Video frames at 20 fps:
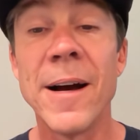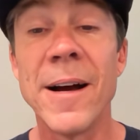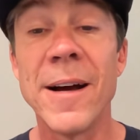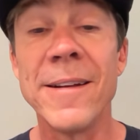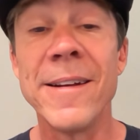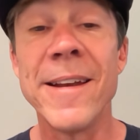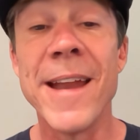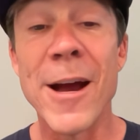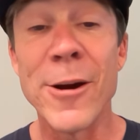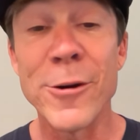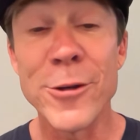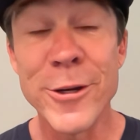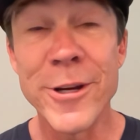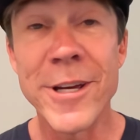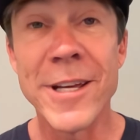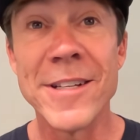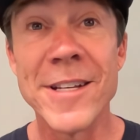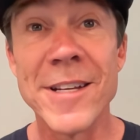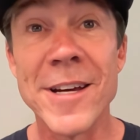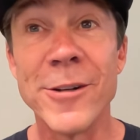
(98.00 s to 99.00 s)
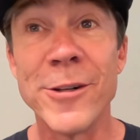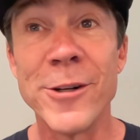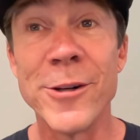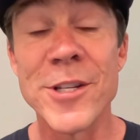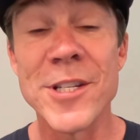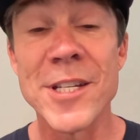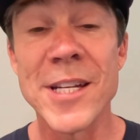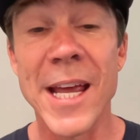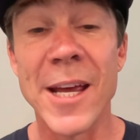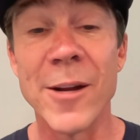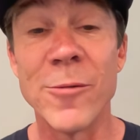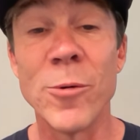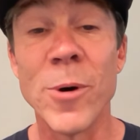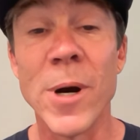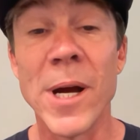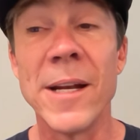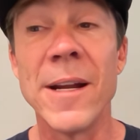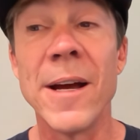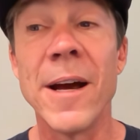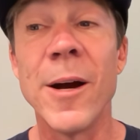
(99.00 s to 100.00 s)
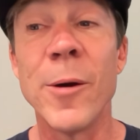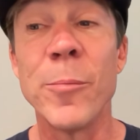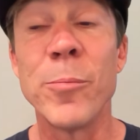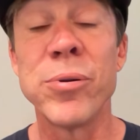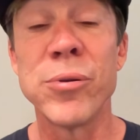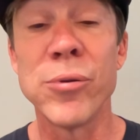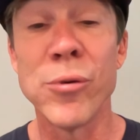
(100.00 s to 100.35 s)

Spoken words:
Now you can understand what a